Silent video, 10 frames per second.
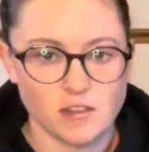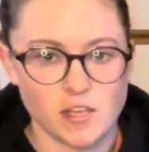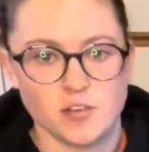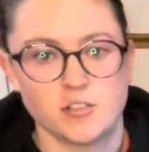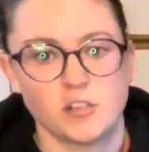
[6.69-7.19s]
that
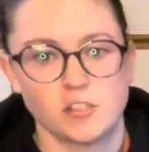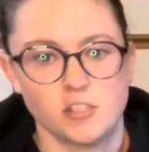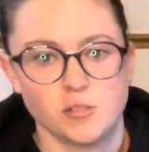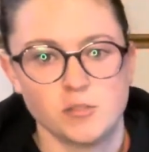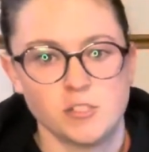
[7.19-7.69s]
your dog
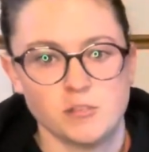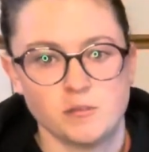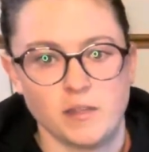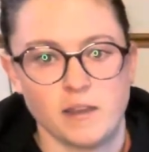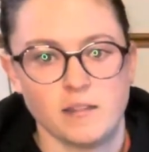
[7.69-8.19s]
shows
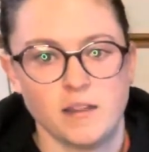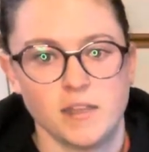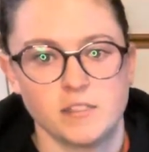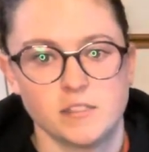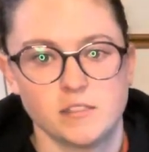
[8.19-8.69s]
you that
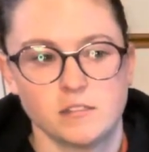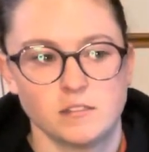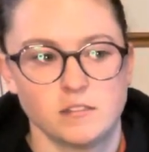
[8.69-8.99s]
lets